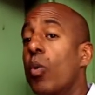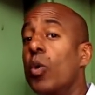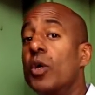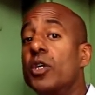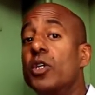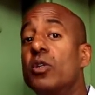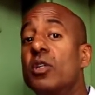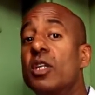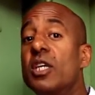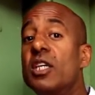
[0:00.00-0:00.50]

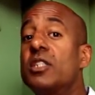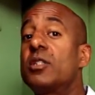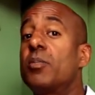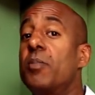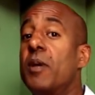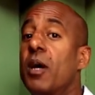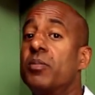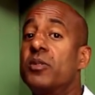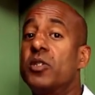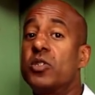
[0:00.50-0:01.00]
what you need to
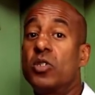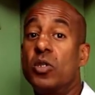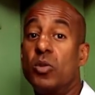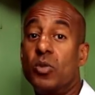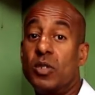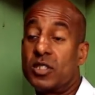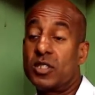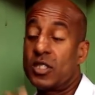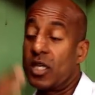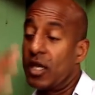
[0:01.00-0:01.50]
be able to
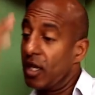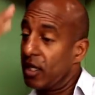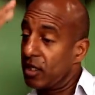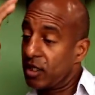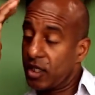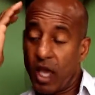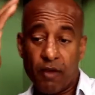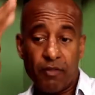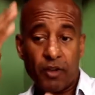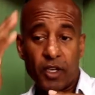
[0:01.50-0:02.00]
do is
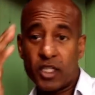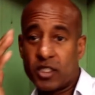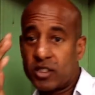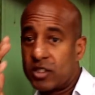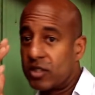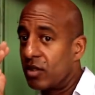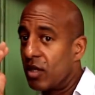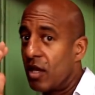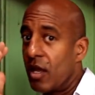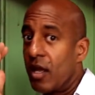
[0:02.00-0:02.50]

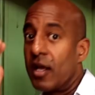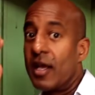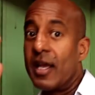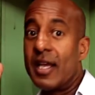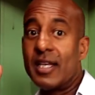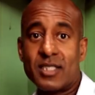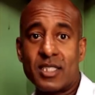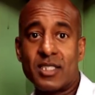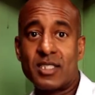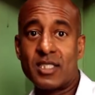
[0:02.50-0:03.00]
cover,
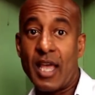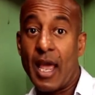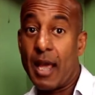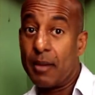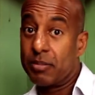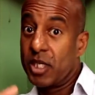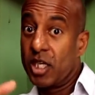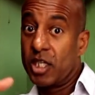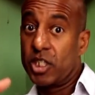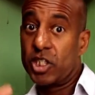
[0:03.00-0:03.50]

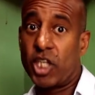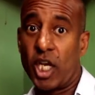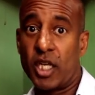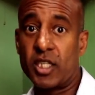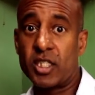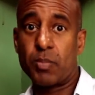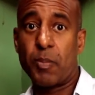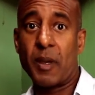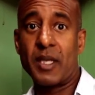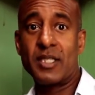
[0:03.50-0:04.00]
intercept, shut the
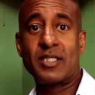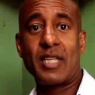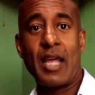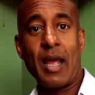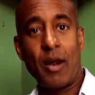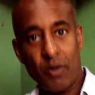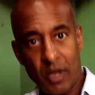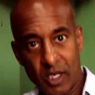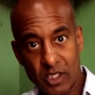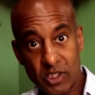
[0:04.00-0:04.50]
space
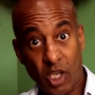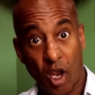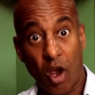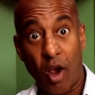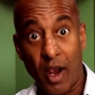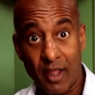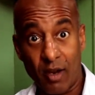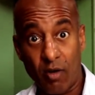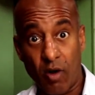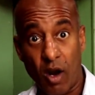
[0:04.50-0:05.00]
down,
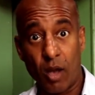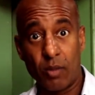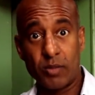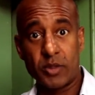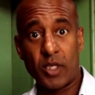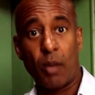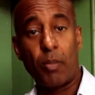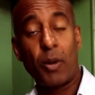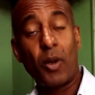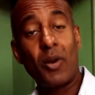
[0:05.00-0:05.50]
tie their arms
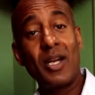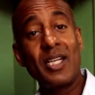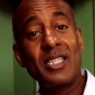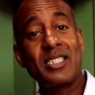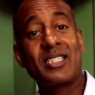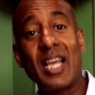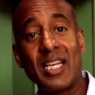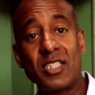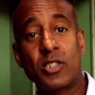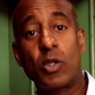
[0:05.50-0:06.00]
up, or at
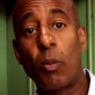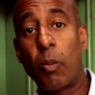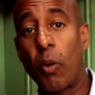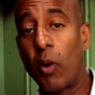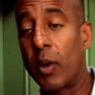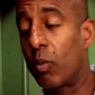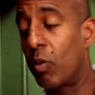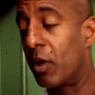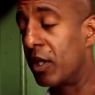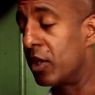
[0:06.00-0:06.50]
least get to a
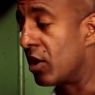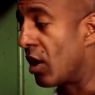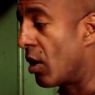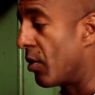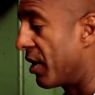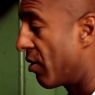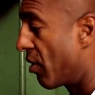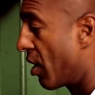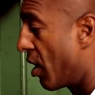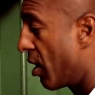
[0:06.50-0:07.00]
point where you know
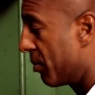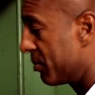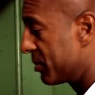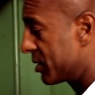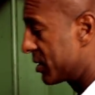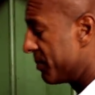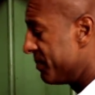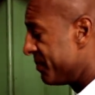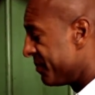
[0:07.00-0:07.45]
their arms.